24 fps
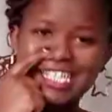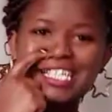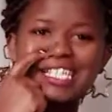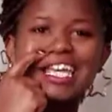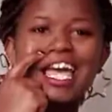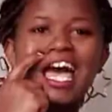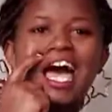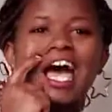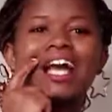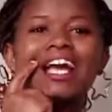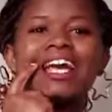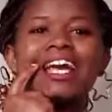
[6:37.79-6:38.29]

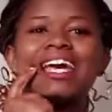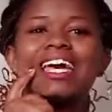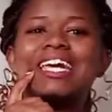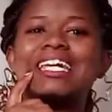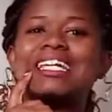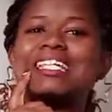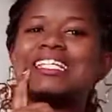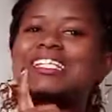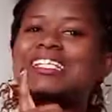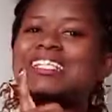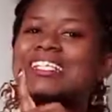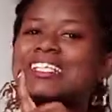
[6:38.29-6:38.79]
Yeah,
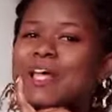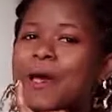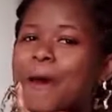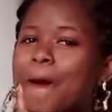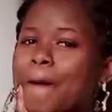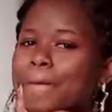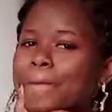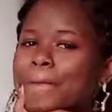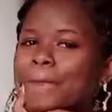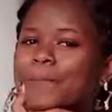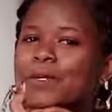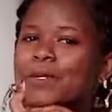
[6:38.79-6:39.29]
guys.
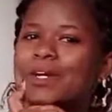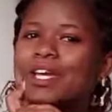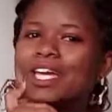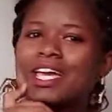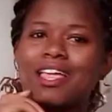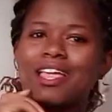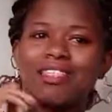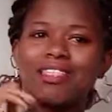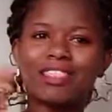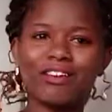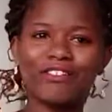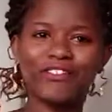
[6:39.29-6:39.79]

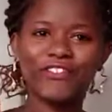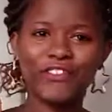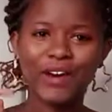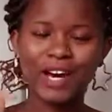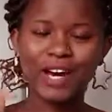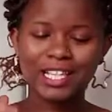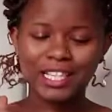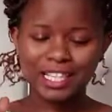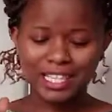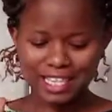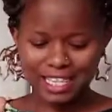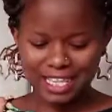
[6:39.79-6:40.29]
Okay, the
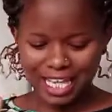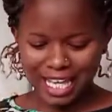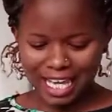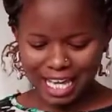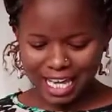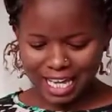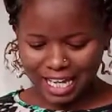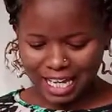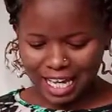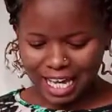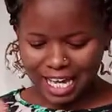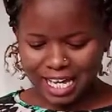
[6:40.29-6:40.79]
fourth
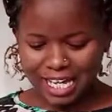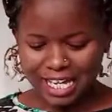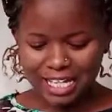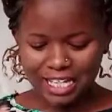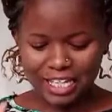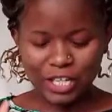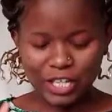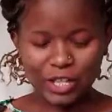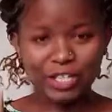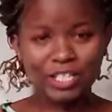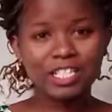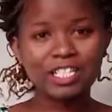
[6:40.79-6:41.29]
thing,
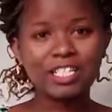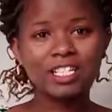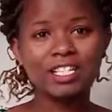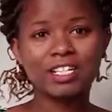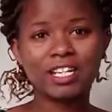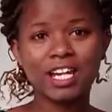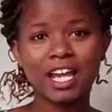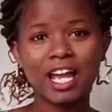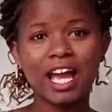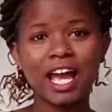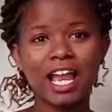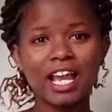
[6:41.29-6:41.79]
don't
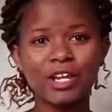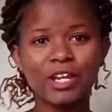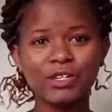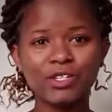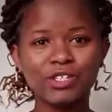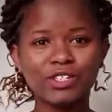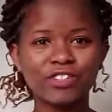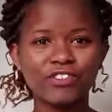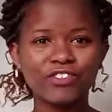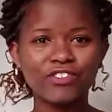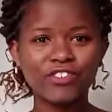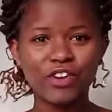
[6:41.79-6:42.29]
drink a
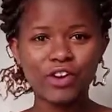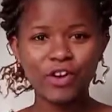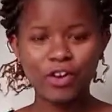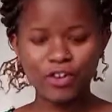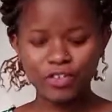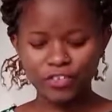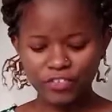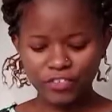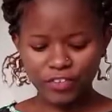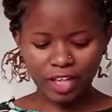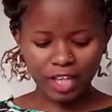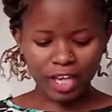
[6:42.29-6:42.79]
lot of
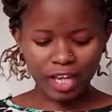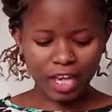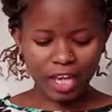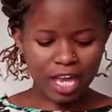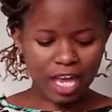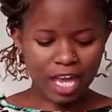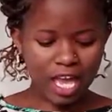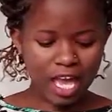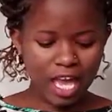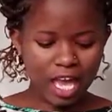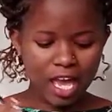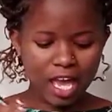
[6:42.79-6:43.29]
coffee.
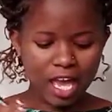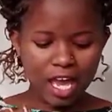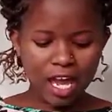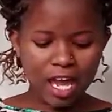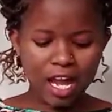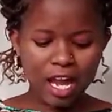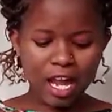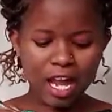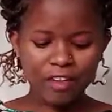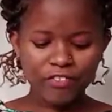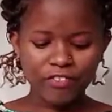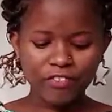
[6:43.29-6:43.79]

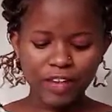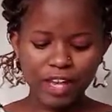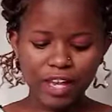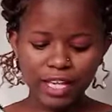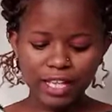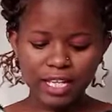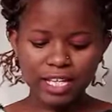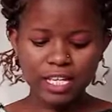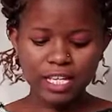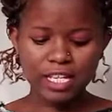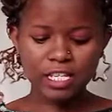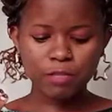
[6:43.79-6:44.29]
Caffeine
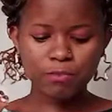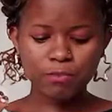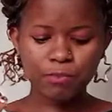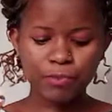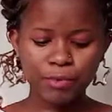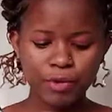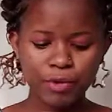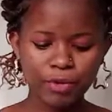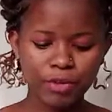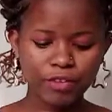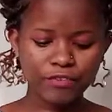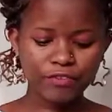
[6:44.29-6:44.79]
is
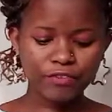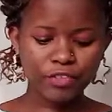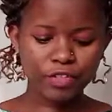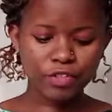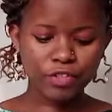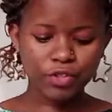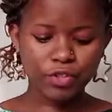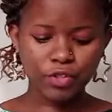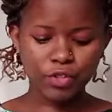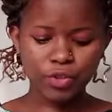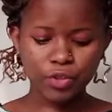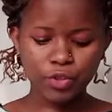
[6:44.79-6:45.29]
proved
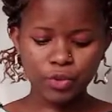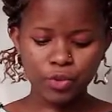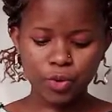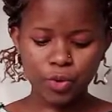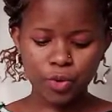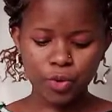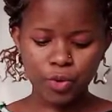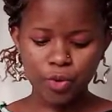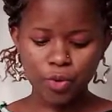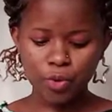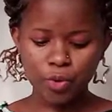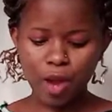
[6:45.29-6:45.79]

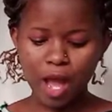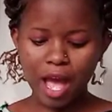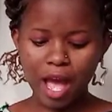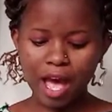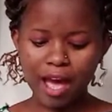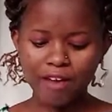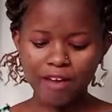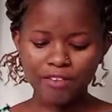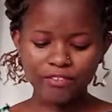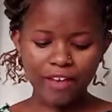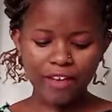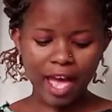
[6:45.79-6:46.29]
to
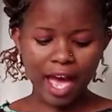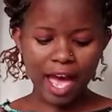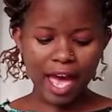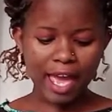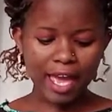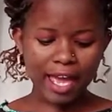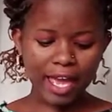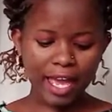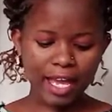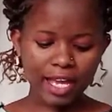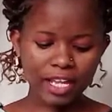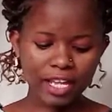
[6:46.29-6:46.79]
have
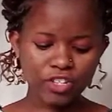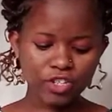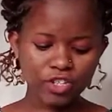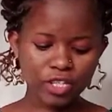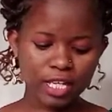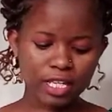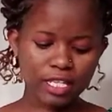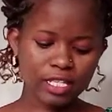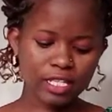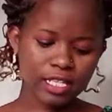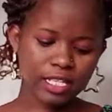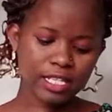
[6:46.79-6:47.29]
high
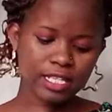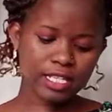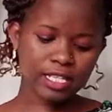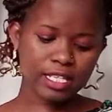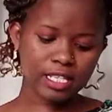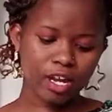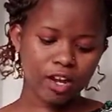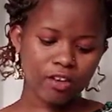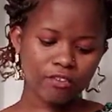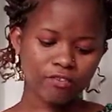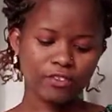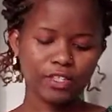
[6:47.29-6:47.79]
chances
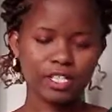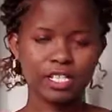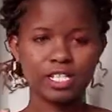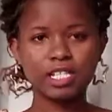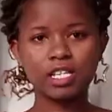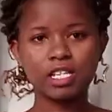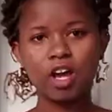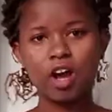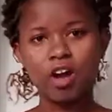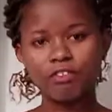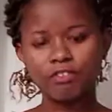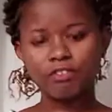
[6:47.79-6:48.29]
of
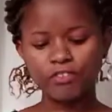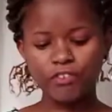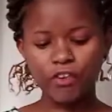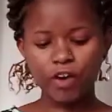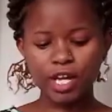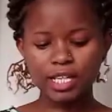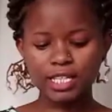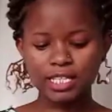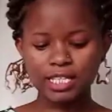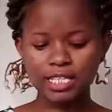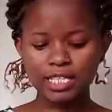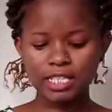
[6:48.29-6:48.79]

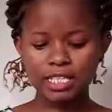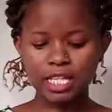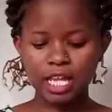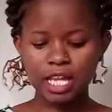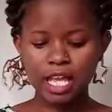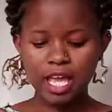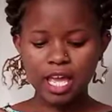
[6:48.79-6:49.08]
discomfort,